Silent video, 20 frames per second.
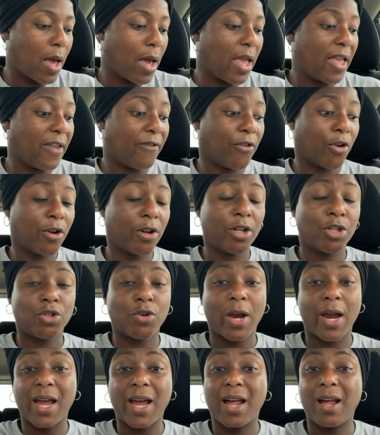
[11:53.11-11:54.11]
If you're going to
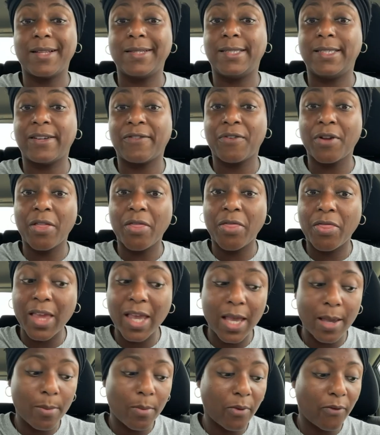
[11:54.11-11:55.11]
try out a different
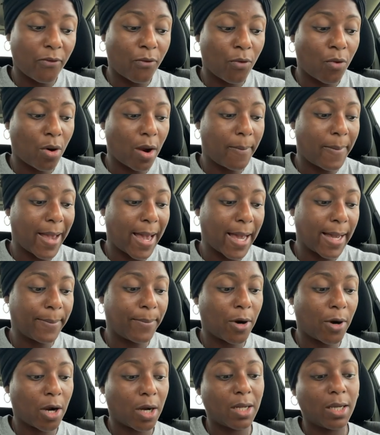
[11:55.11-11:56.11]
theme for a bag
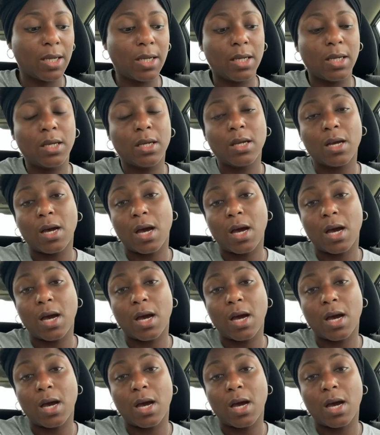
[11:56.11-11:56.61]
party,